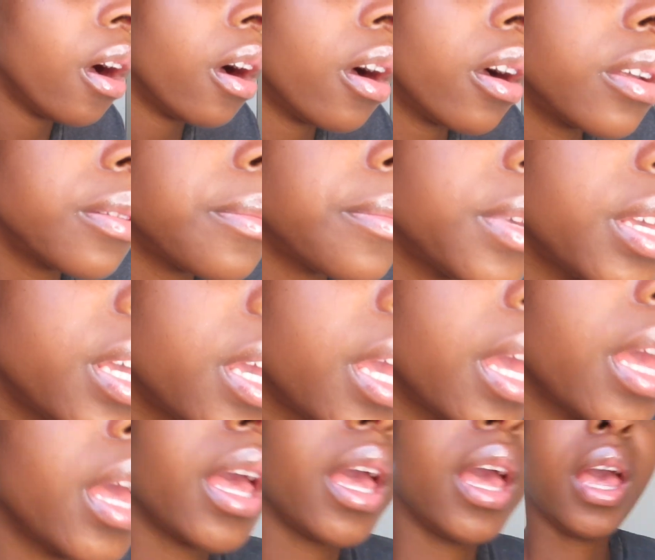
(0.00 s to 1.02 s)
on
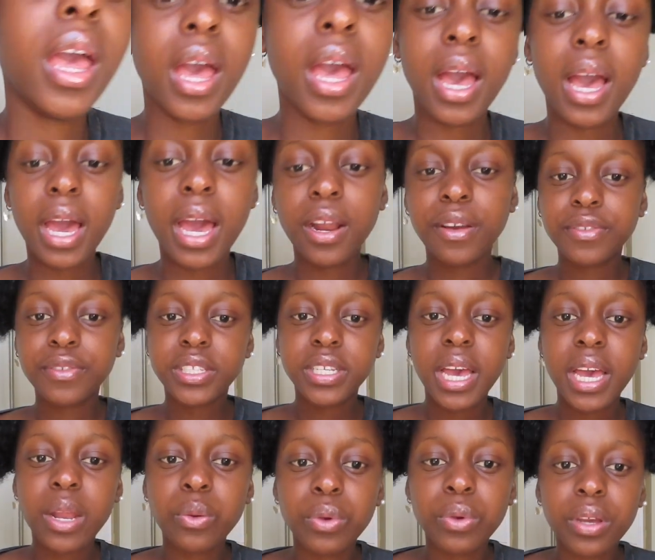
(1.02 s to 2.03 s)
me. Out of
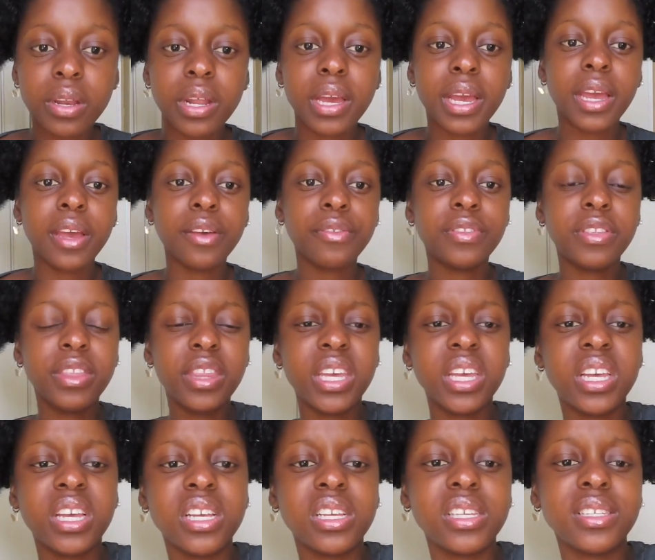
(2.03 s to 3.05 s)
10, we're gonna give
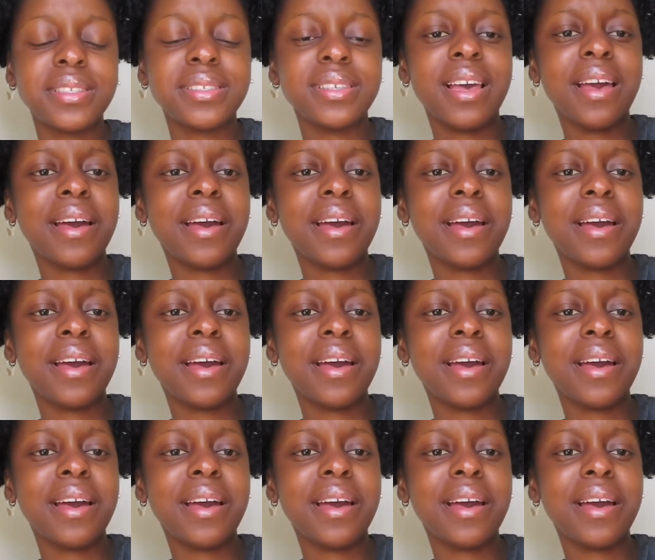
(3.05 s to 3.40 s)
this